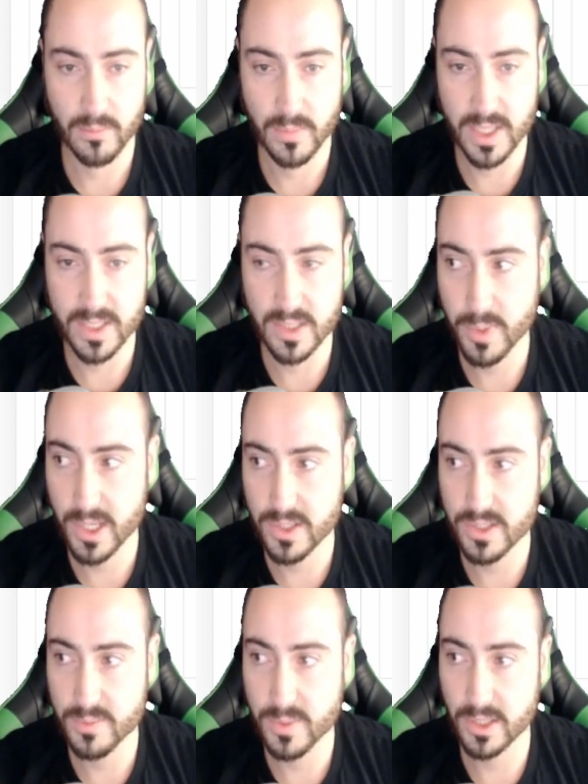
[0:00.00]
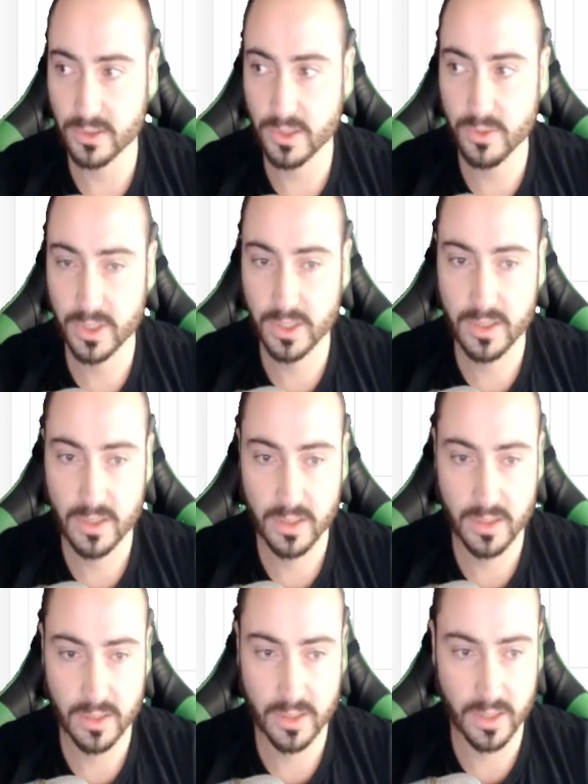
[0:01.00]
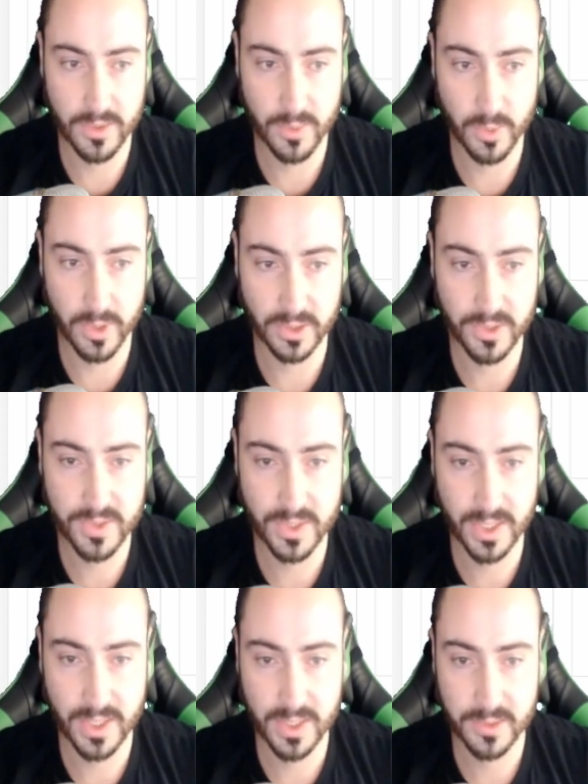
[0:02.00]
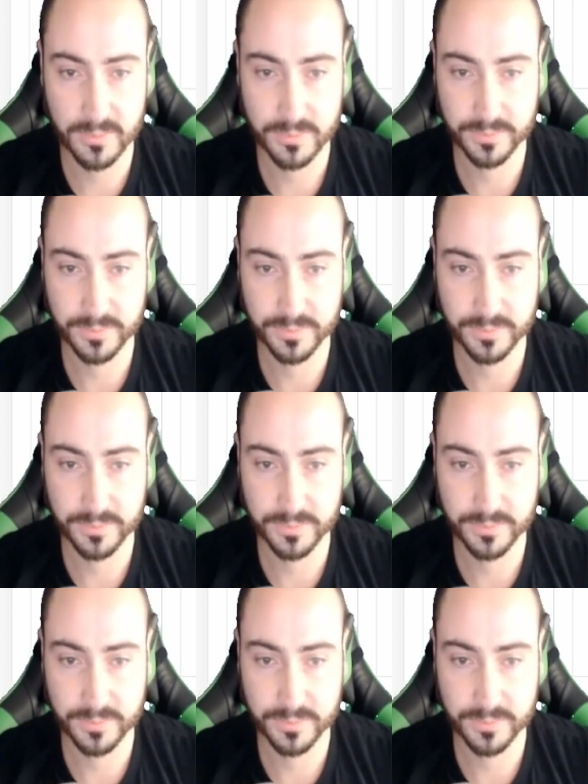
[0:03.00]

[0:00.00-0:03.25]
as the page is being loaded, kind of what it looks like.